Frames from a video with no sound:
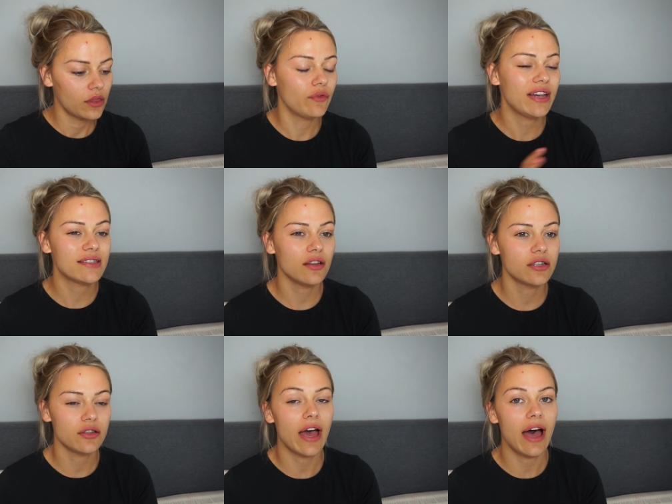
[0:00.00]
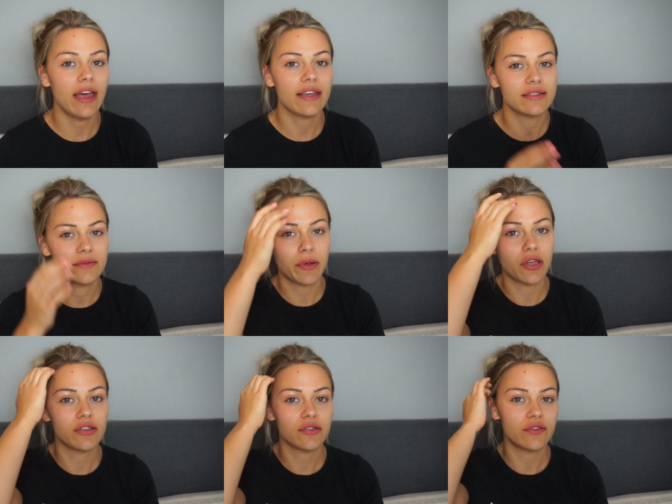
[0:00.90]
The reason I do that is
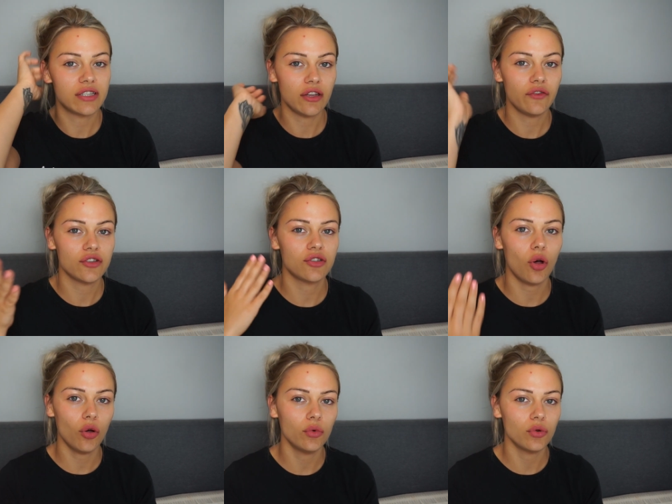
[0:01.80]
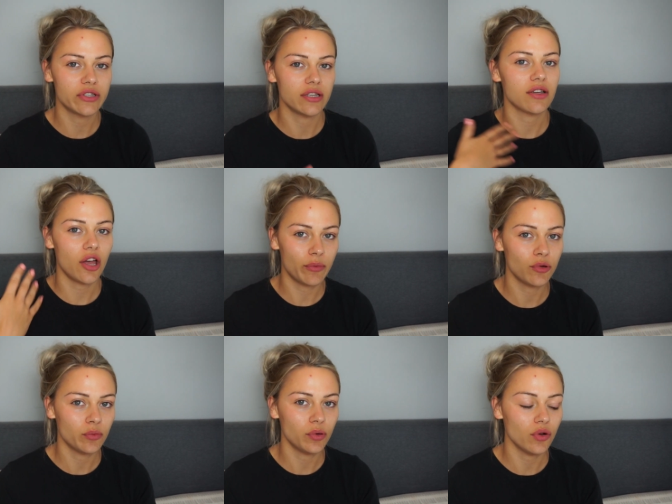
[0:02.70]
because obviously you've used the hot water to open
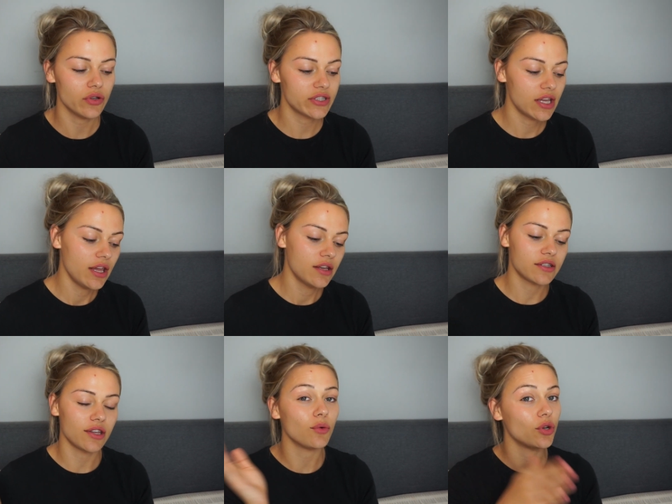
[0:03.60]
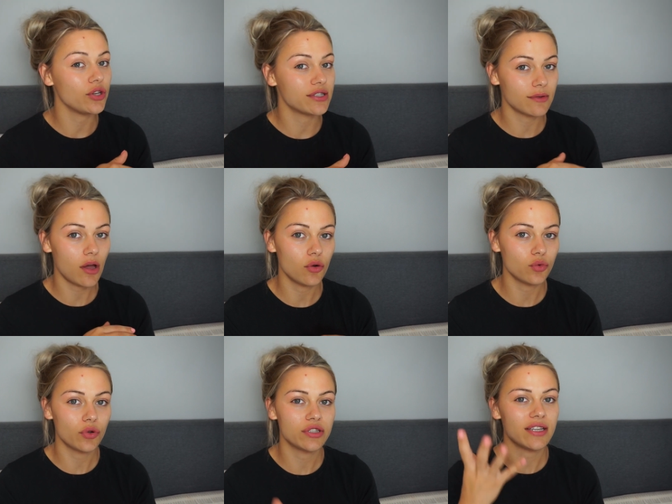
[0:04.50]
your pores, so you want to use some cold
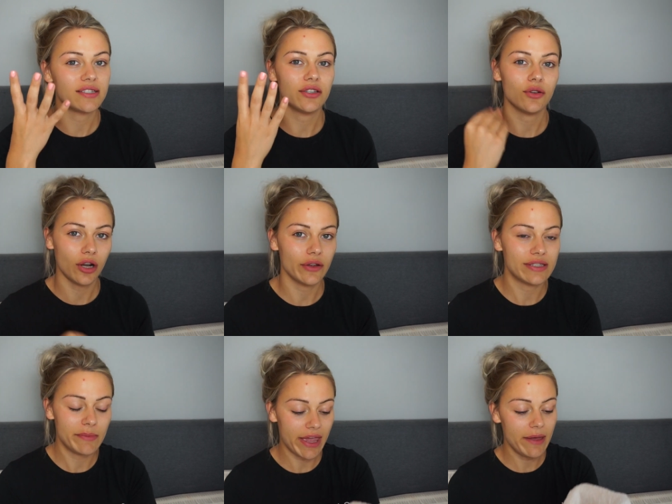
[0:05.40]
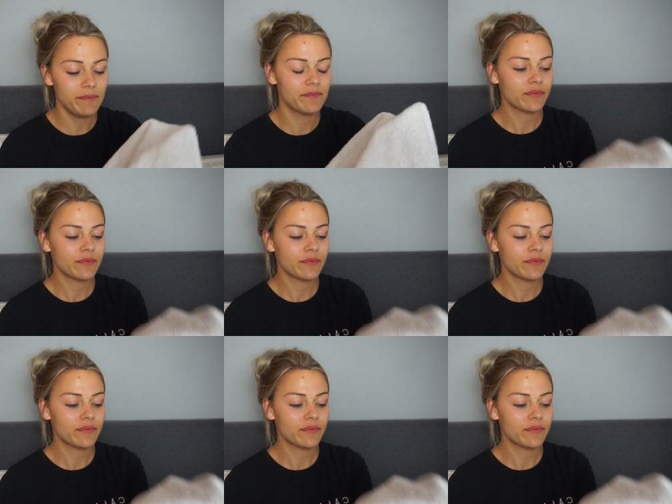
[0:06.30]
water to close them again.